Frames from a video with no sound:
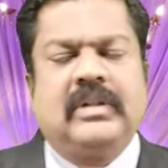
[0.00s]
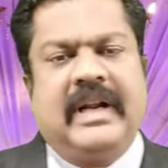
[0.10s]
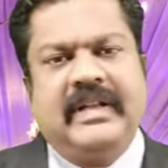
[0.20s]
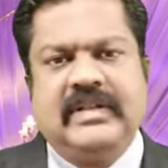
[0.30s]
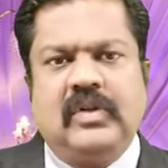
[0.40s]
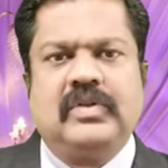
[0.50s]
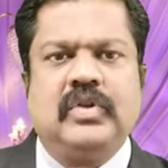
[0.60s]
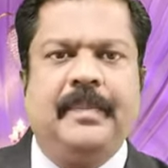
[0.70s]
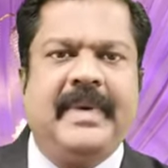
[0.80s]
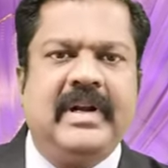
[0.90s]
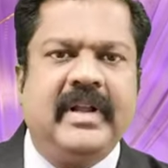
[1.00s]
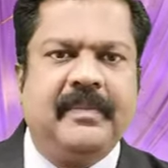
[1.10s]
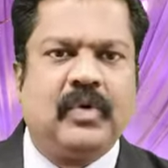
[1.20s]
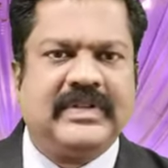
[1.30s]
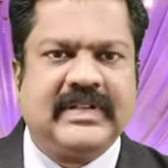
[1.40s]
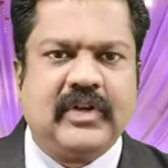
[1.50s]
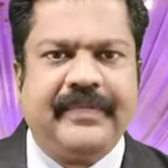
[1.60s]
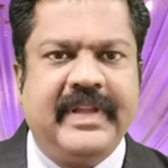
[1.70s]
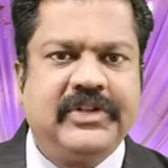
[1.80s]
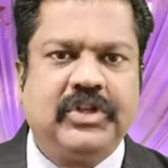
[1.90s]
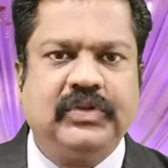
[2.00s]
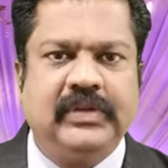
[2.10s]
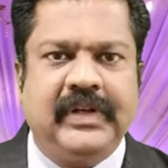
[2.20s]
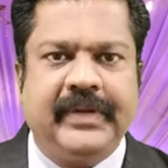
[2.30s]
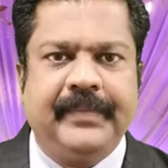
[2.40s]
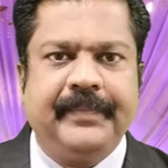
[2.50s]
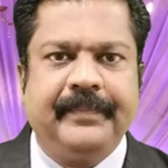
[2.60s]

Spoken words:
that is also building process of nation only.